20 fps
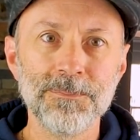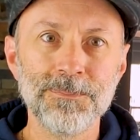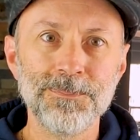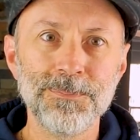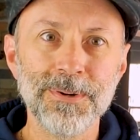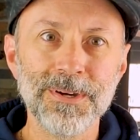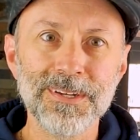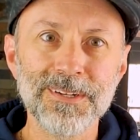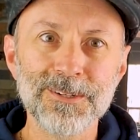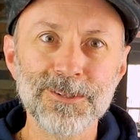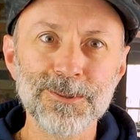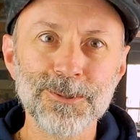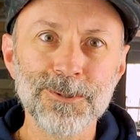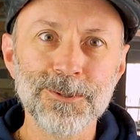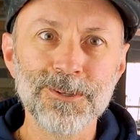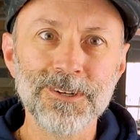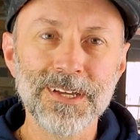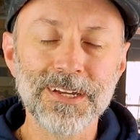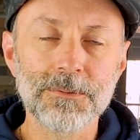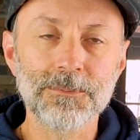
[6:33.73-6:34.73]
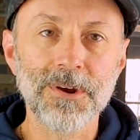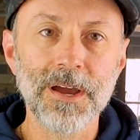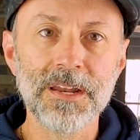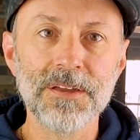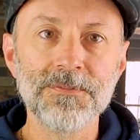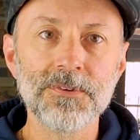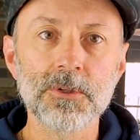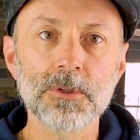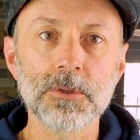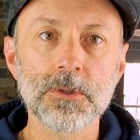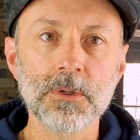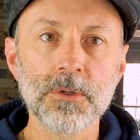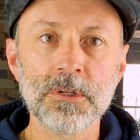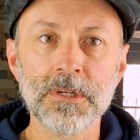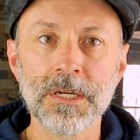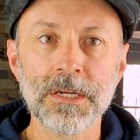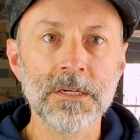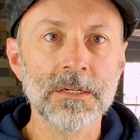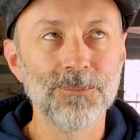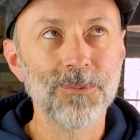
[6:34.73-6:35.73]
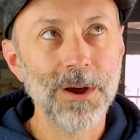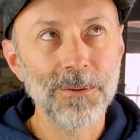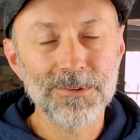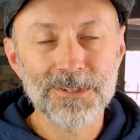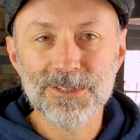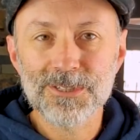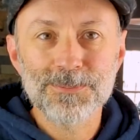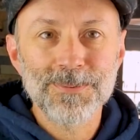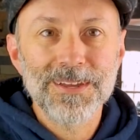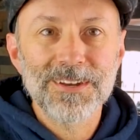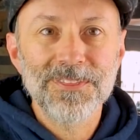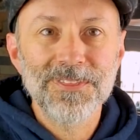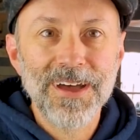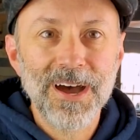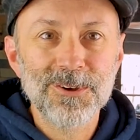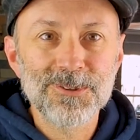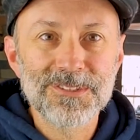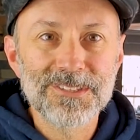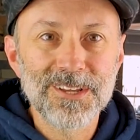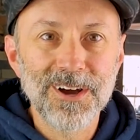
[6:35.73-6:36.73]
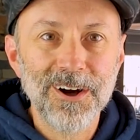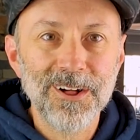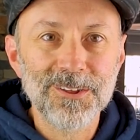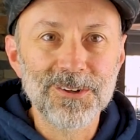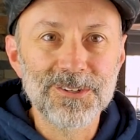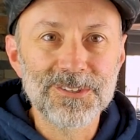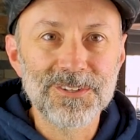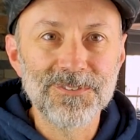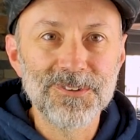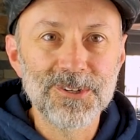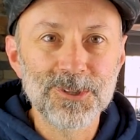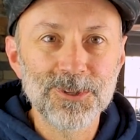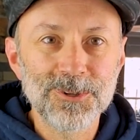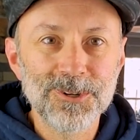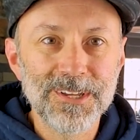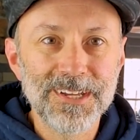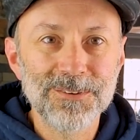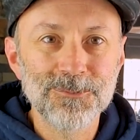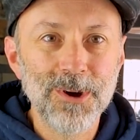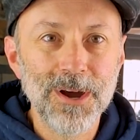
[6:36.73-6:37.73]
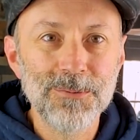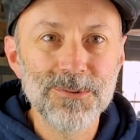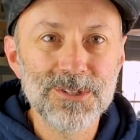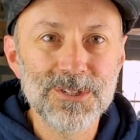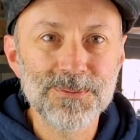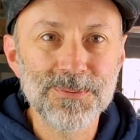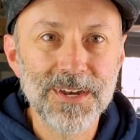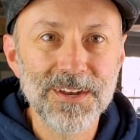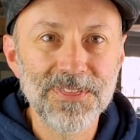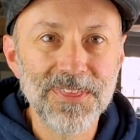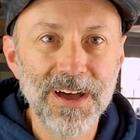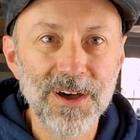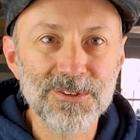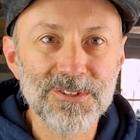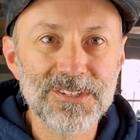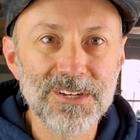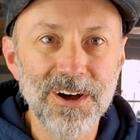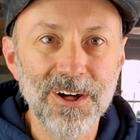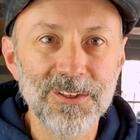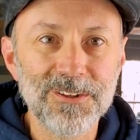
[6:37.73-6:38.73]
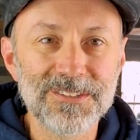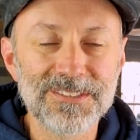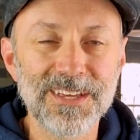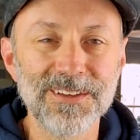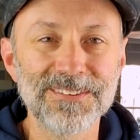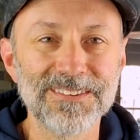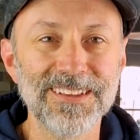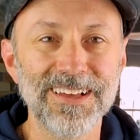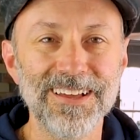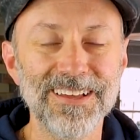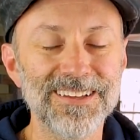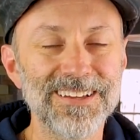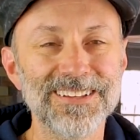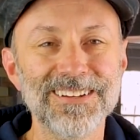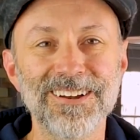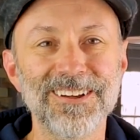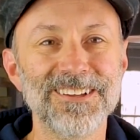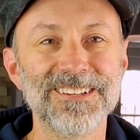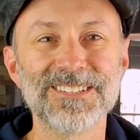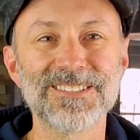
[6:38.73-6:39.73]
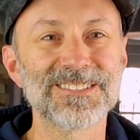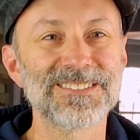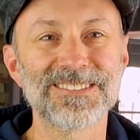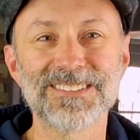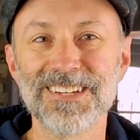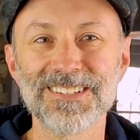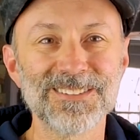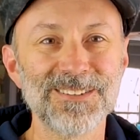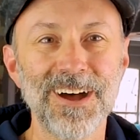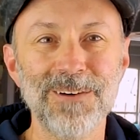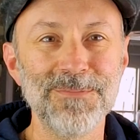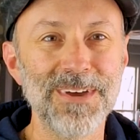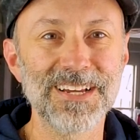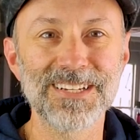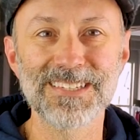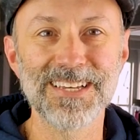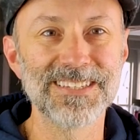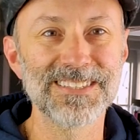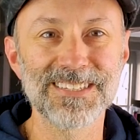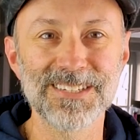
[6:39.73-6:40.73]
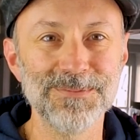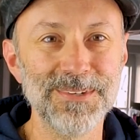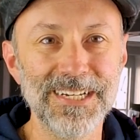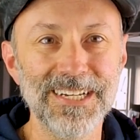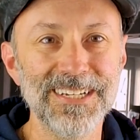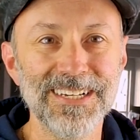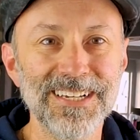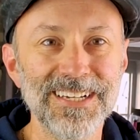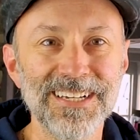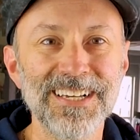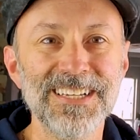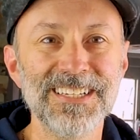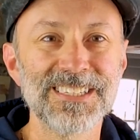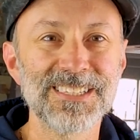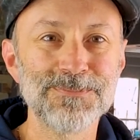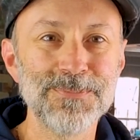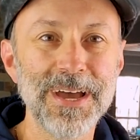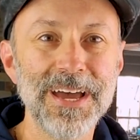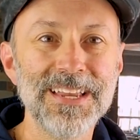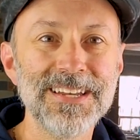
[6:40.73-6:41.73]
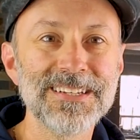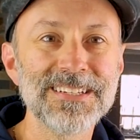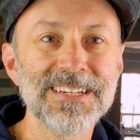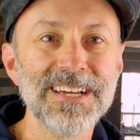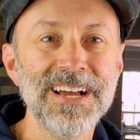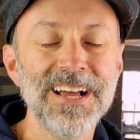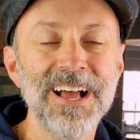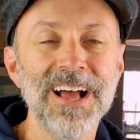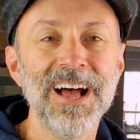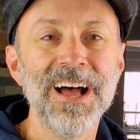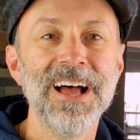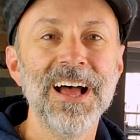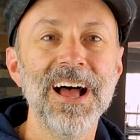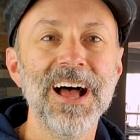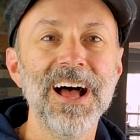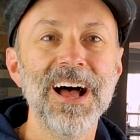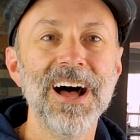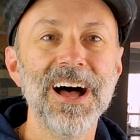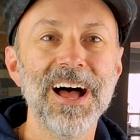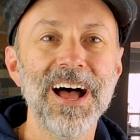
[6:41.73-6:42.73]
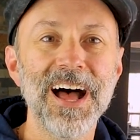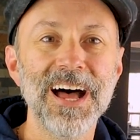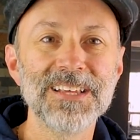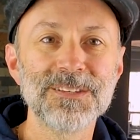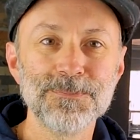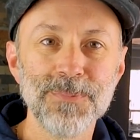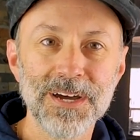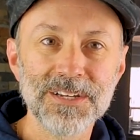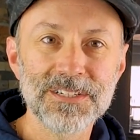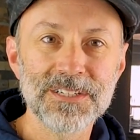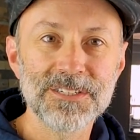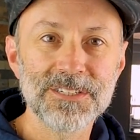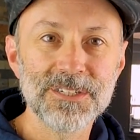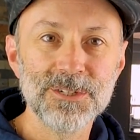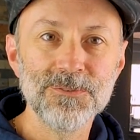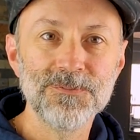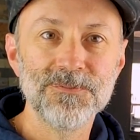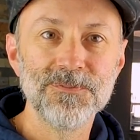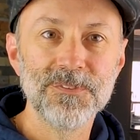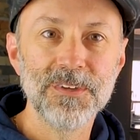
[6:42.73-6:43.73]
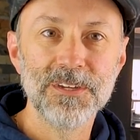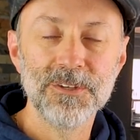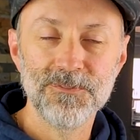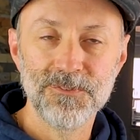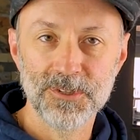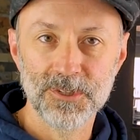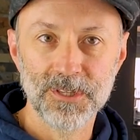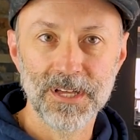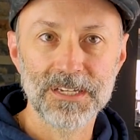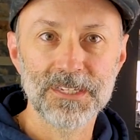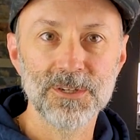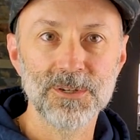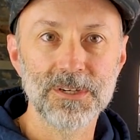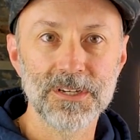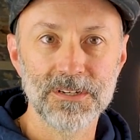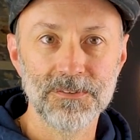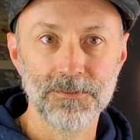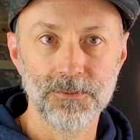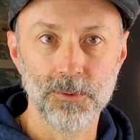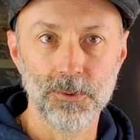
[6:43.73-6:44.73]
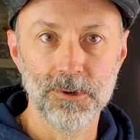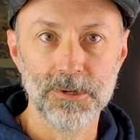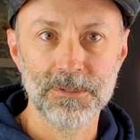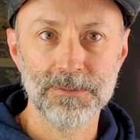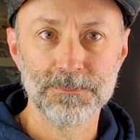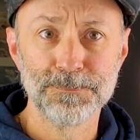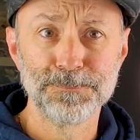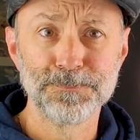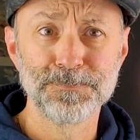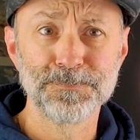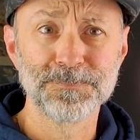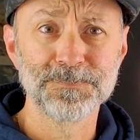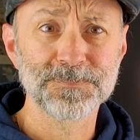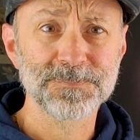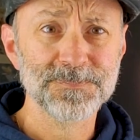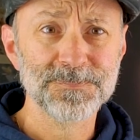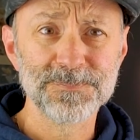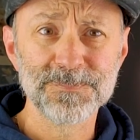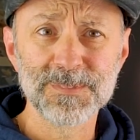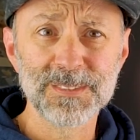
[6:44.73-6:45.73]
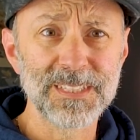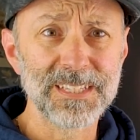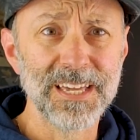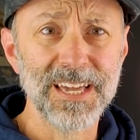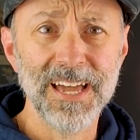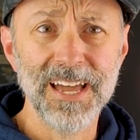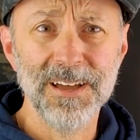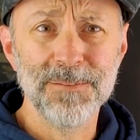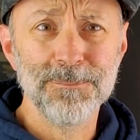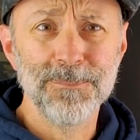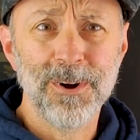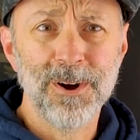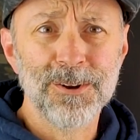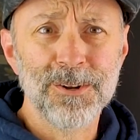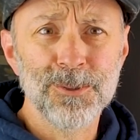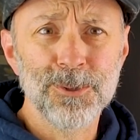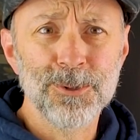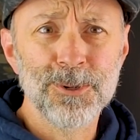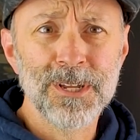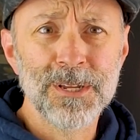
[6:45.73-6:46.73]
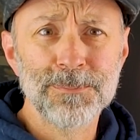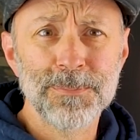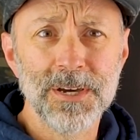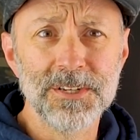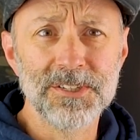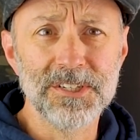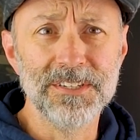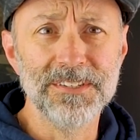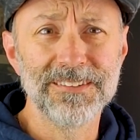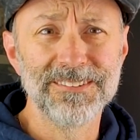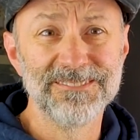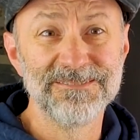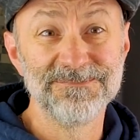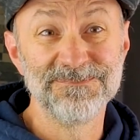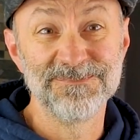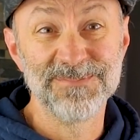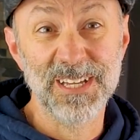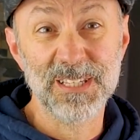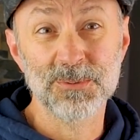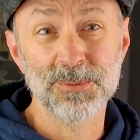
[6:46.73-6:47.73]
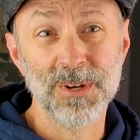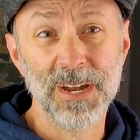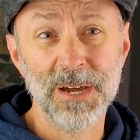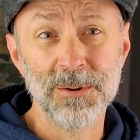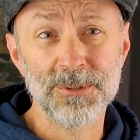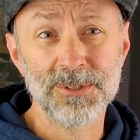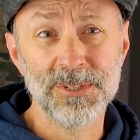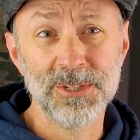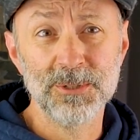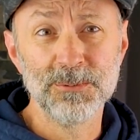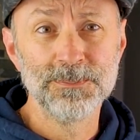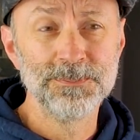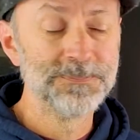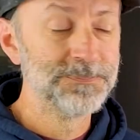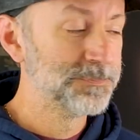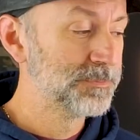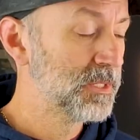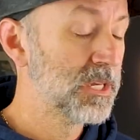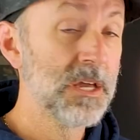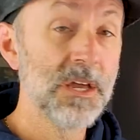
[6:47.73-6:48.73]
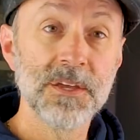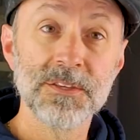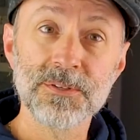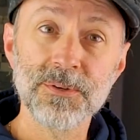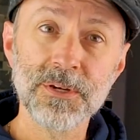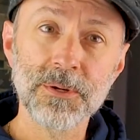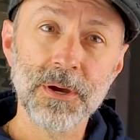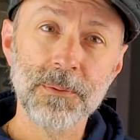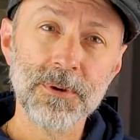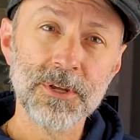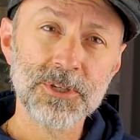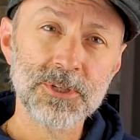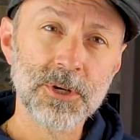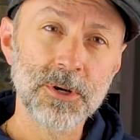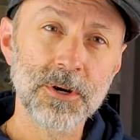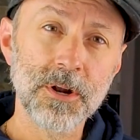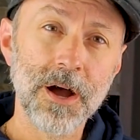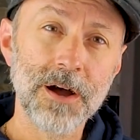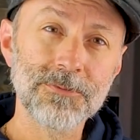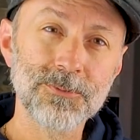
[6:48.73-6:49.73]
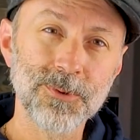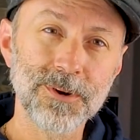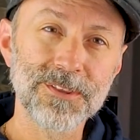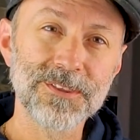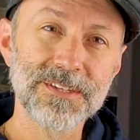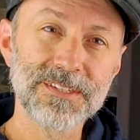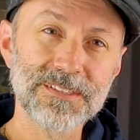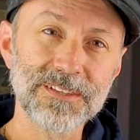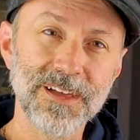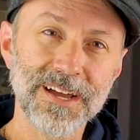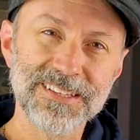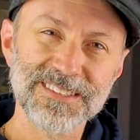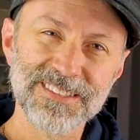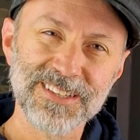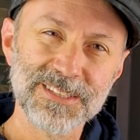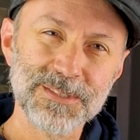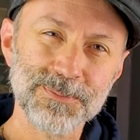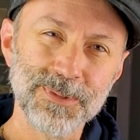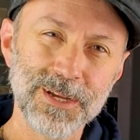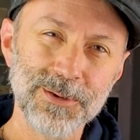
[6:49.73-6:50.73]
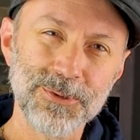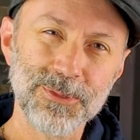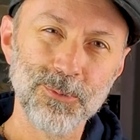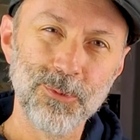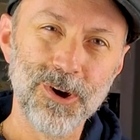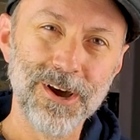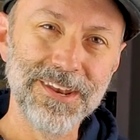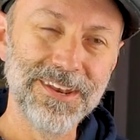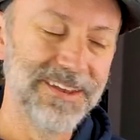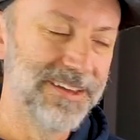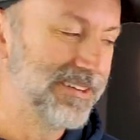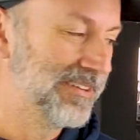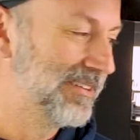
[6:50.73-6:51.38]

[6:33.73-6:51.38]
But you're learning, right? If you're learning, why would you spend $1,000? If you're learning, why would you spend $1,000? I don't know, it just does not make sense to me. Spend as much as you feel like you can afford on a learning budget. That's what I would do. So anyway, I'm going to turn off one of these lights. Let's play with one.